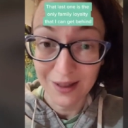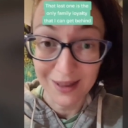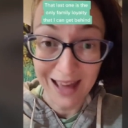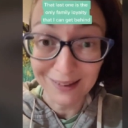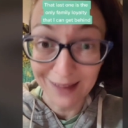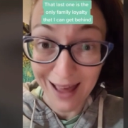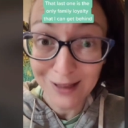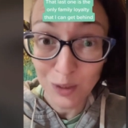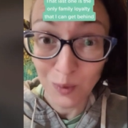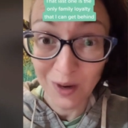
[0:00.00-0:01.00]
That
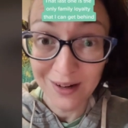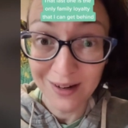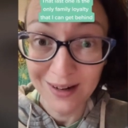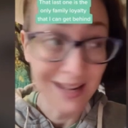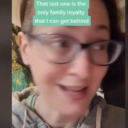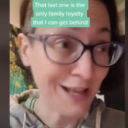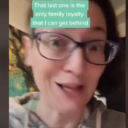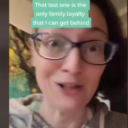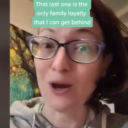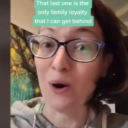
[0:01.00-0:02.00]
last one
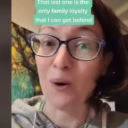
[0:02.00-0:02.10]
is the